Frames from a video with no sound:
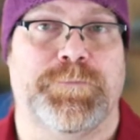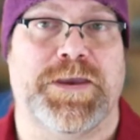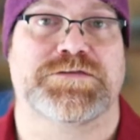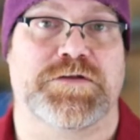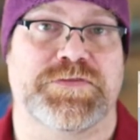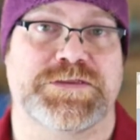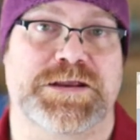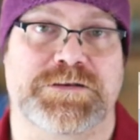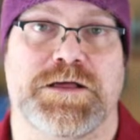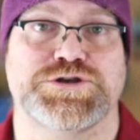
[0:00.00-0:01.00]
based on the
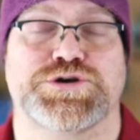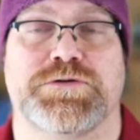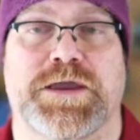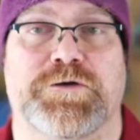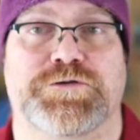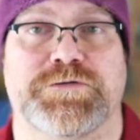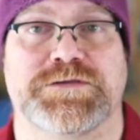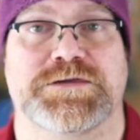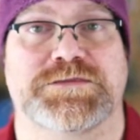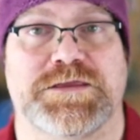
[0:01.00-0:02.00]
technological
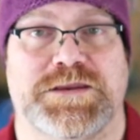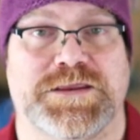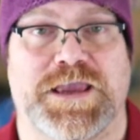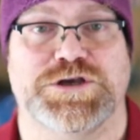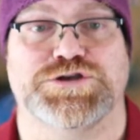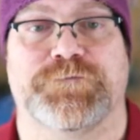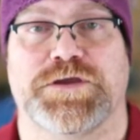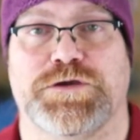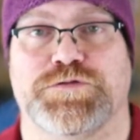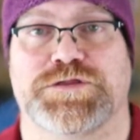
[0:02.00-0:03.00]
characteristics and indication for
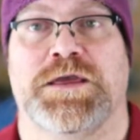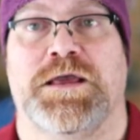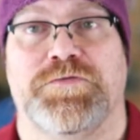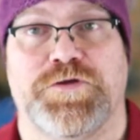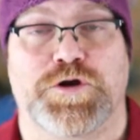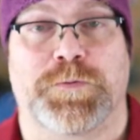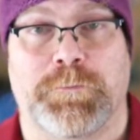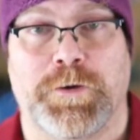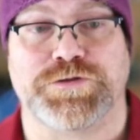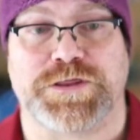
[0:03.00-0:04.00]
use that you're
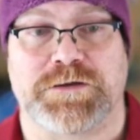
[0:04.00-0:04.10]
proposing.